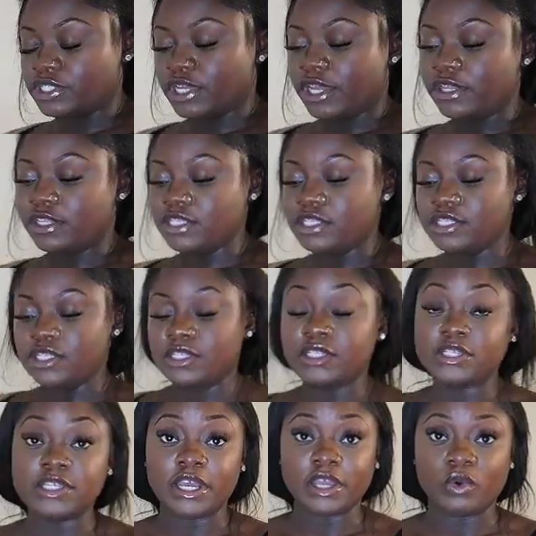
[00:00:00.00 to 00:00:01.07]
set this is a
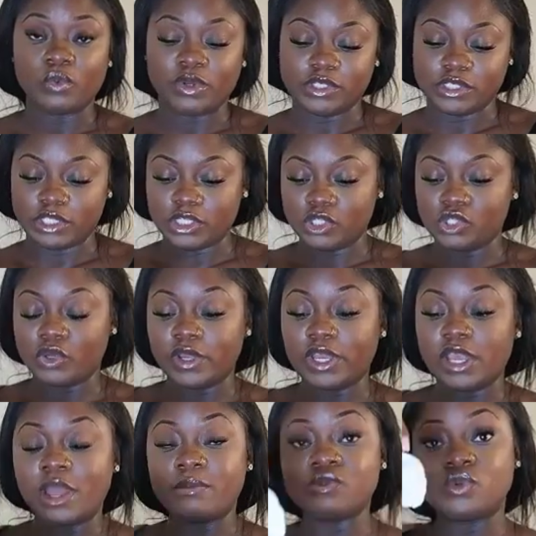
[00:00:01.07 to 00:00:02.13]
second onesie so
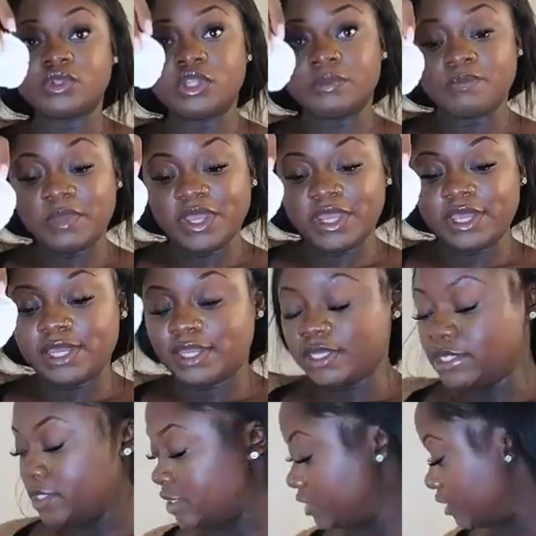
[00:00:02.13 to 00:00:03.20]
it comes with the
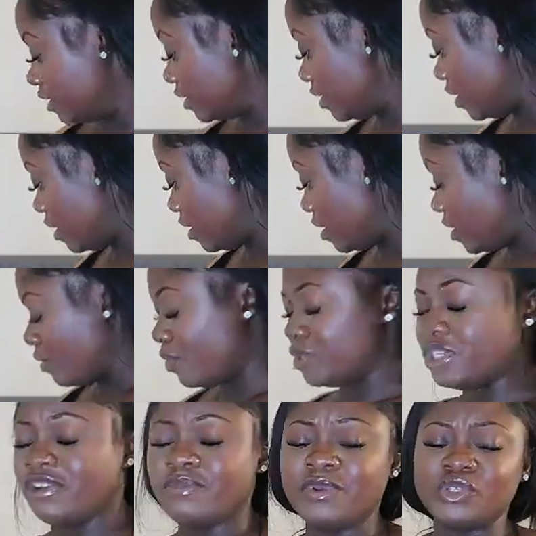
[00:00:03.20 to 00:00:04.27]
mittens
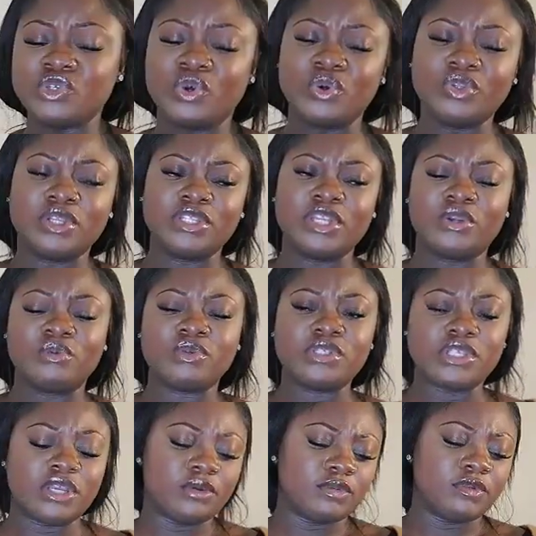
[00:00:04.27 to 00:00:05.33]
which i've been told that they don't
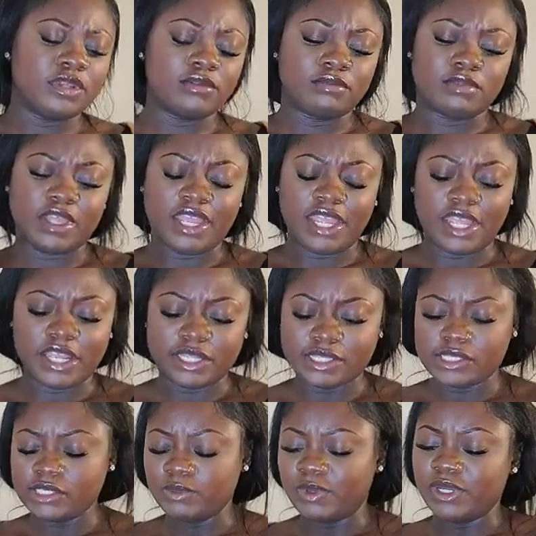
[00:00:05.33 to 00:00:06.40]
stay on the
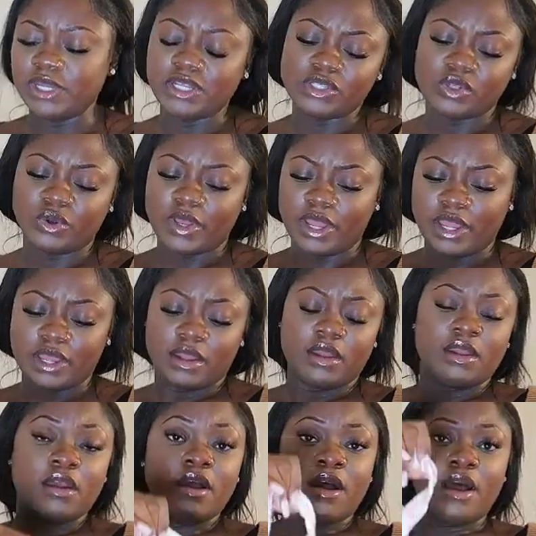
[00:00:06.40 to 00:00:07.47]
hands but it's okay
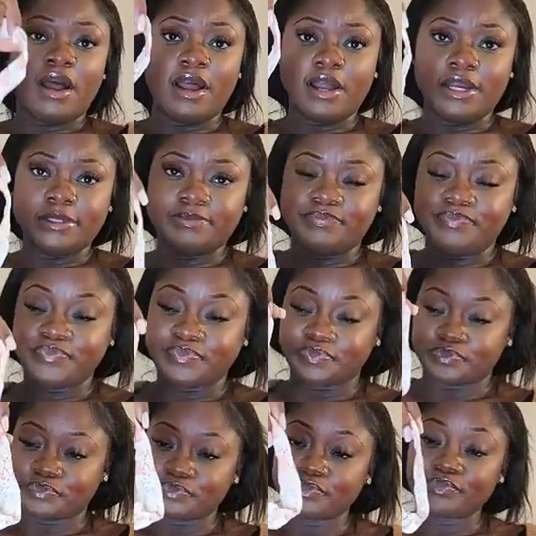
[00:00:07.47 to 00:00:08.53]
um
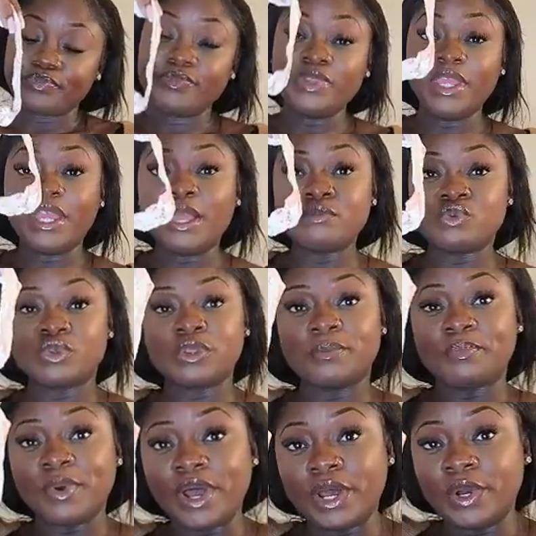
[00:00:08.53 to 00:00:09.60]
comes with a
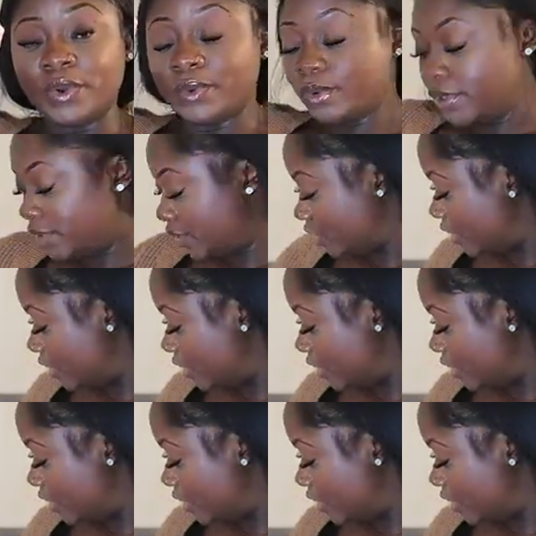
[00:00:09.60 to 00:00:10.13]
bow